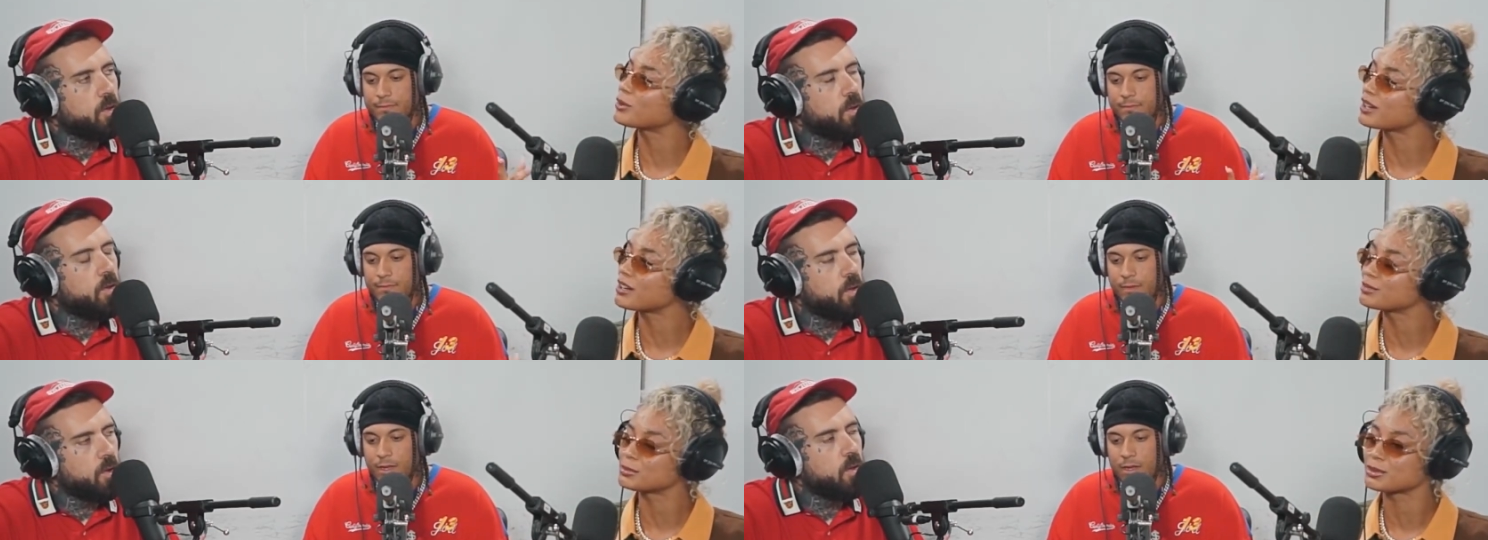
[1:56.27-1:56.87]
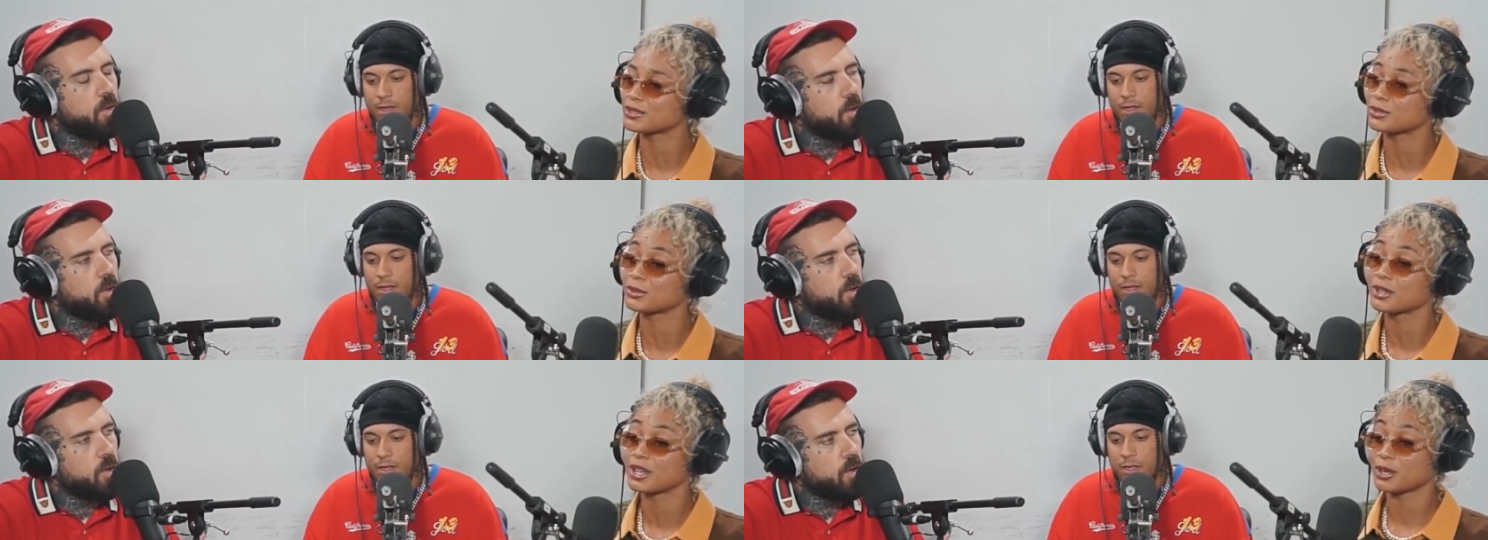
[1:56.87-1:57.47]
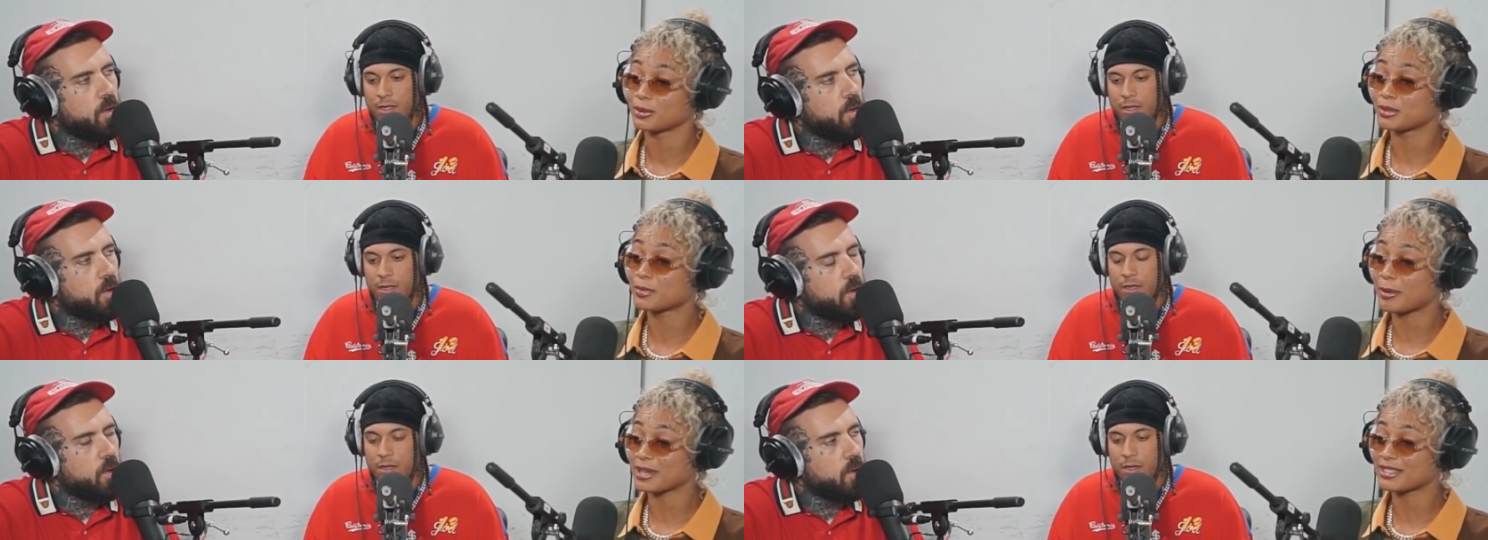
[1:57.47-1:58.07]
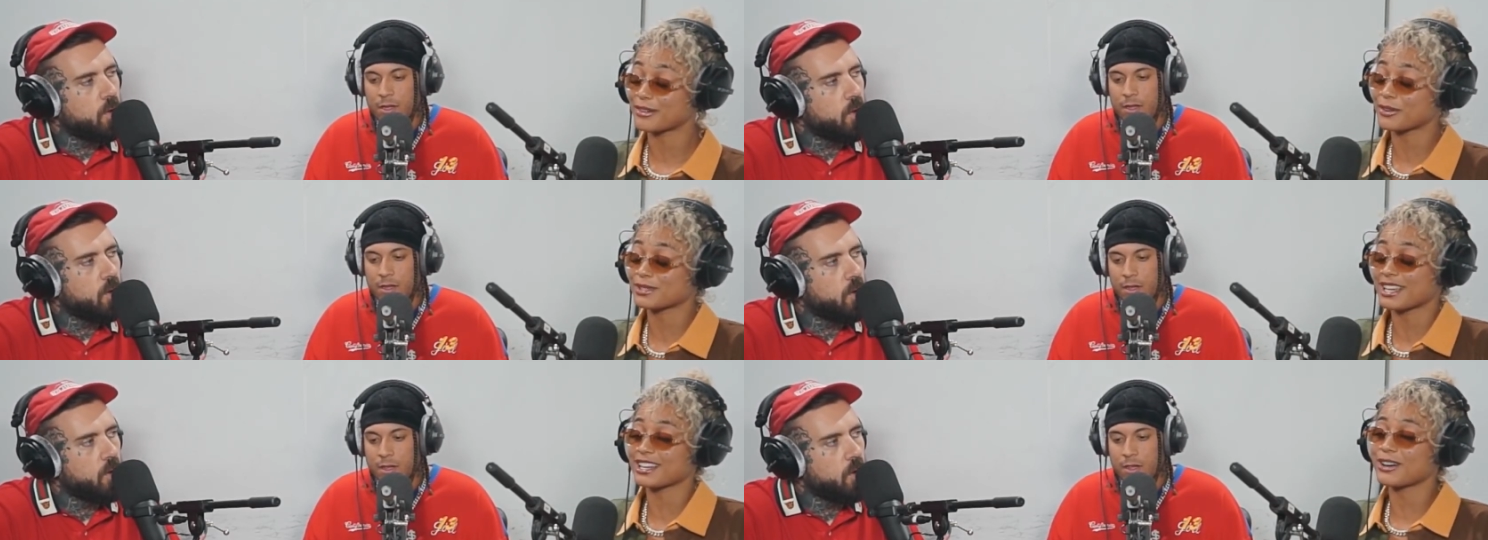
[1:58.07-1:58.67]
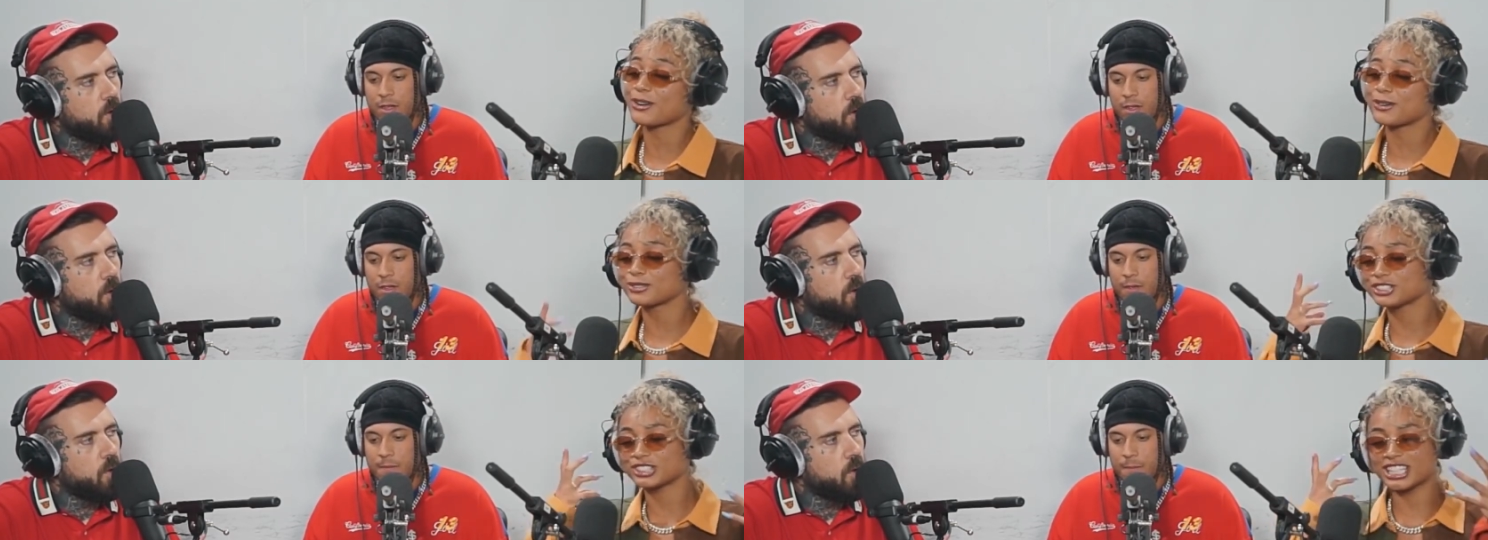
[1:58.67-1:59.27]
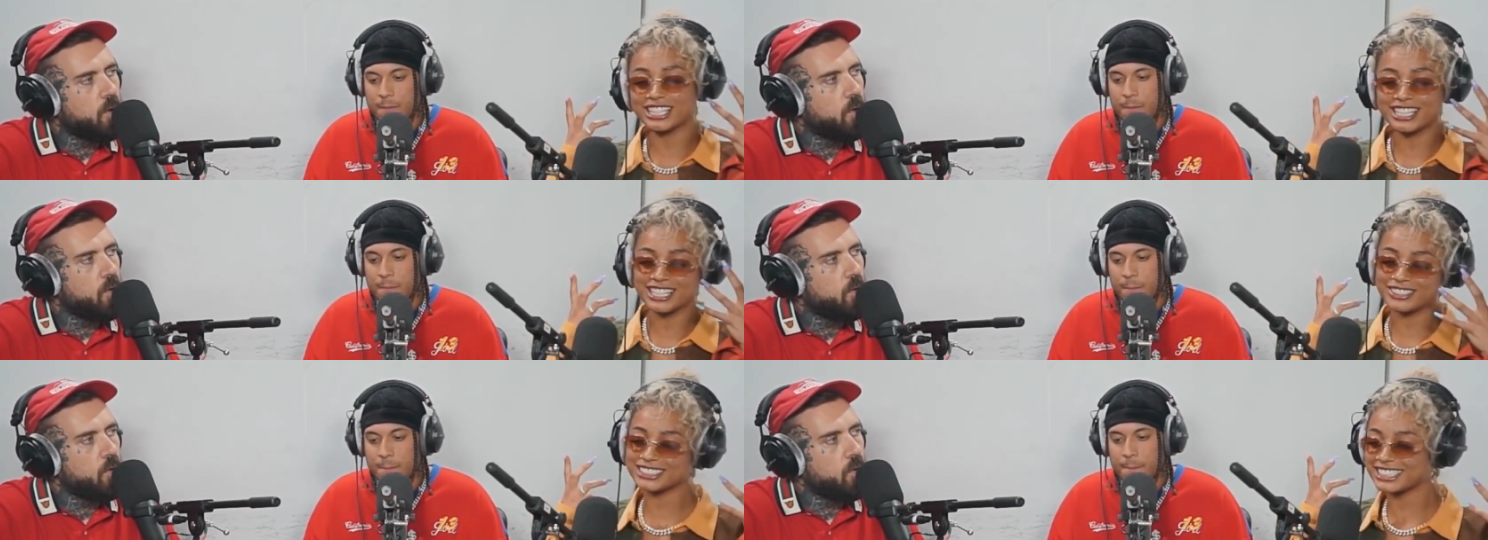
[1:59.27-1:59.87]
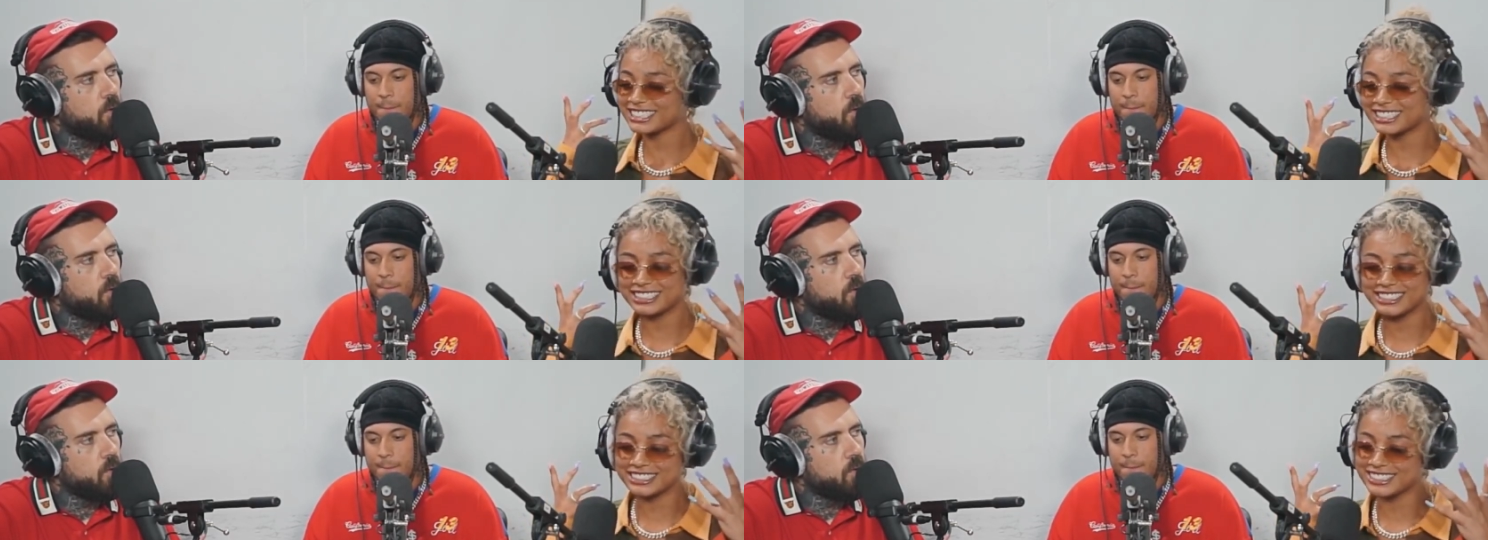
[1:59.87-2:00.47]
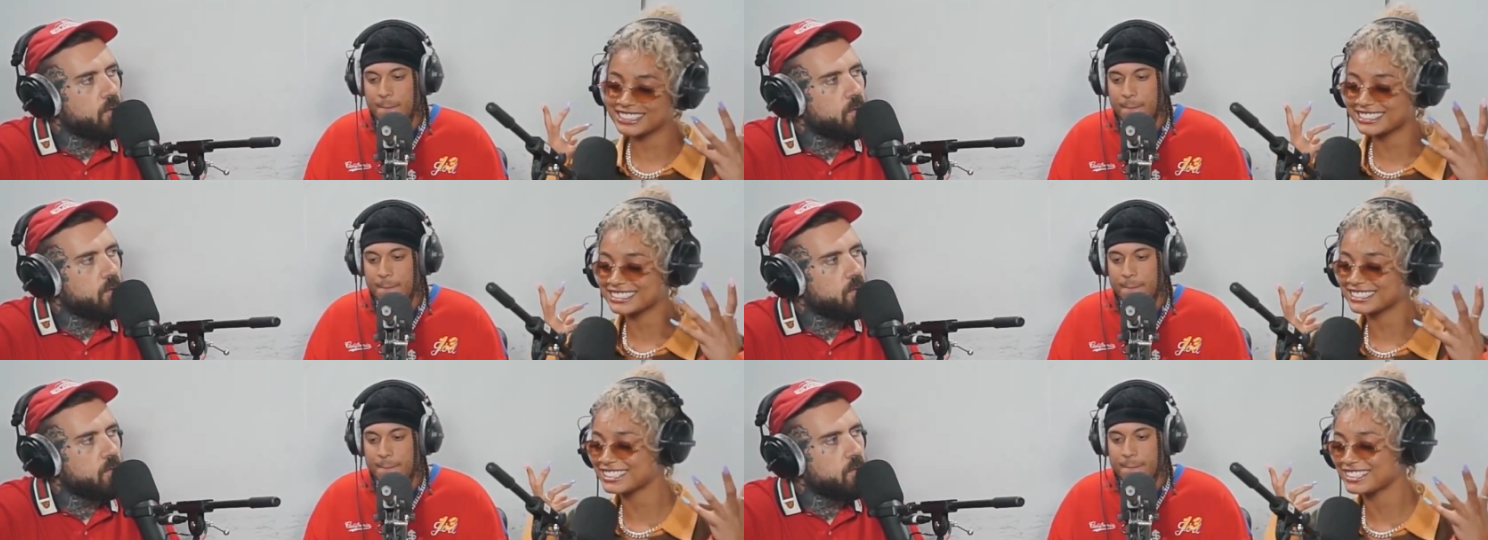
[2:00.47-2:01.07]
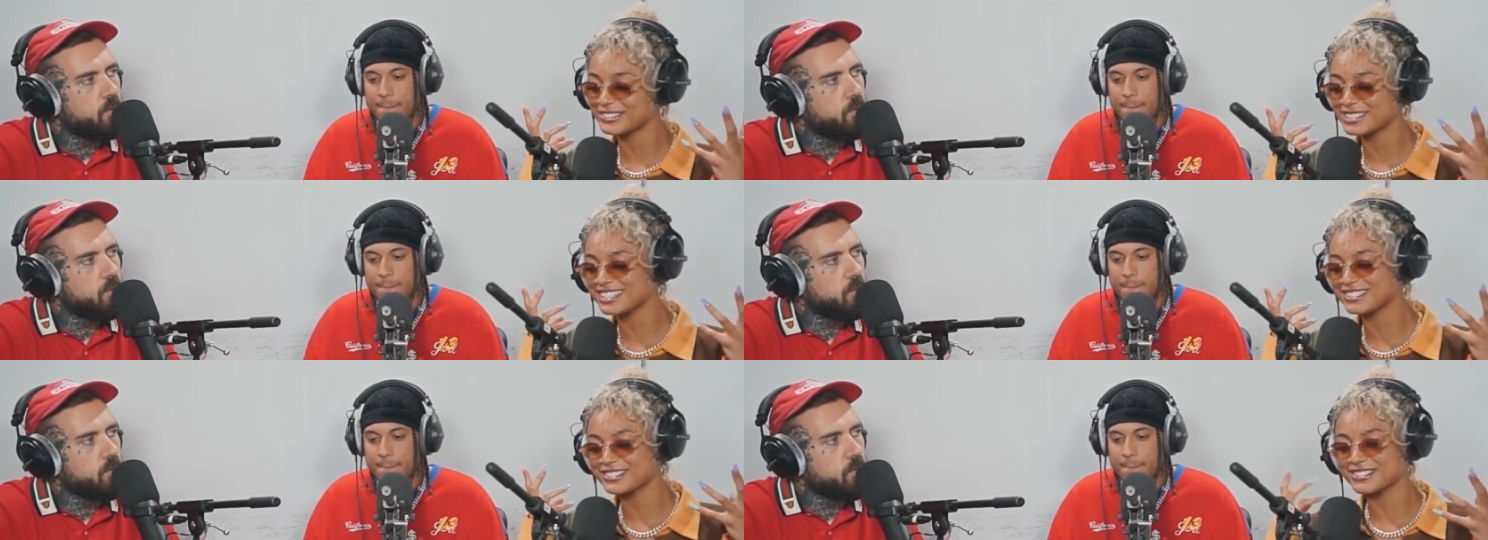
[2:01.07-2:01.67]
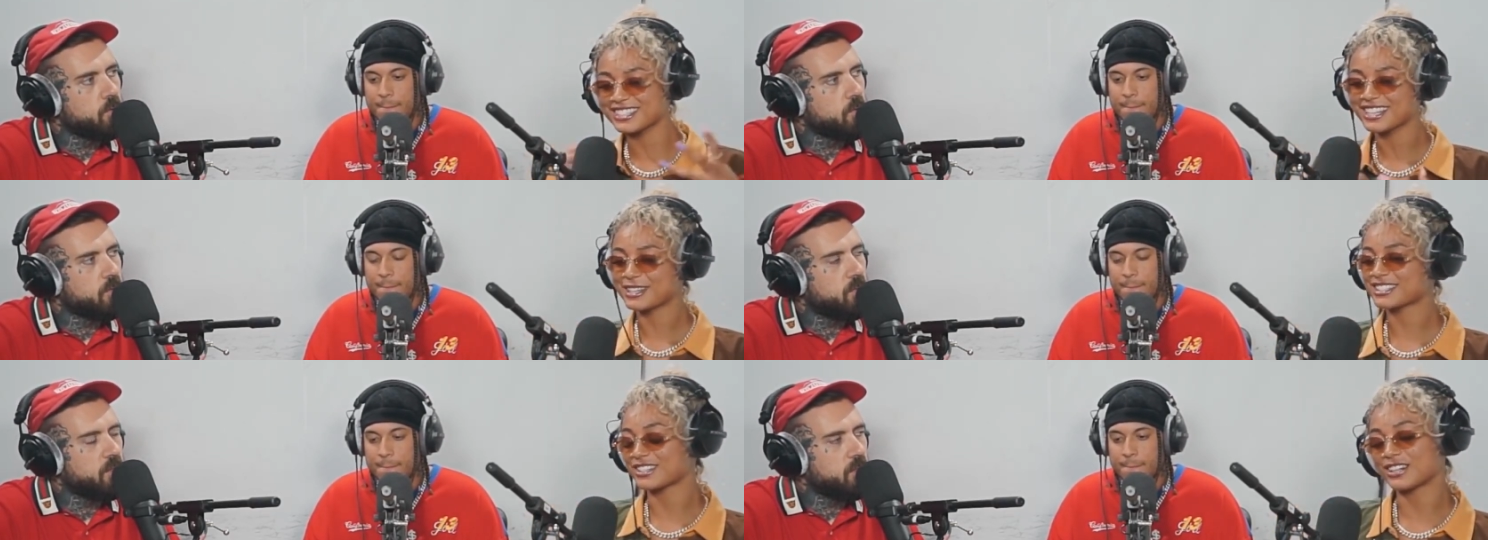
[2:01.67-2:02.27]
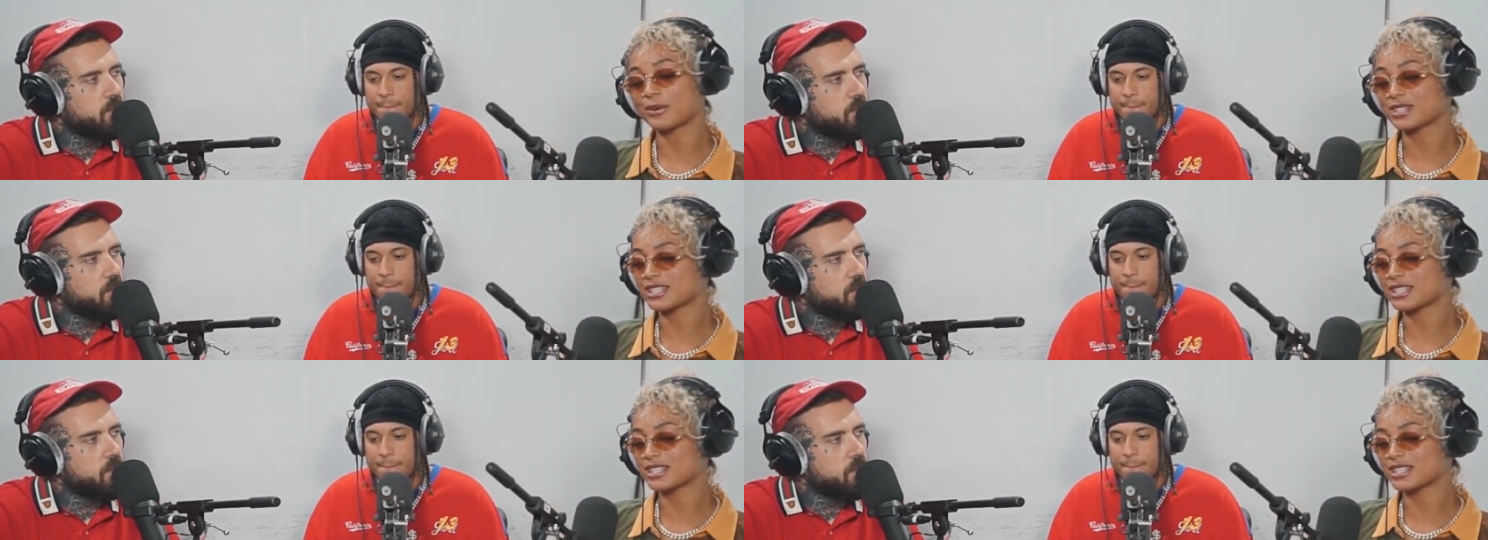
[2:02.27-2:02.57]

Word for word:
Speaker 1: more comfortable. So when it was by myself, I was like, oh shit. I was like, let's. I don't know what to do. So I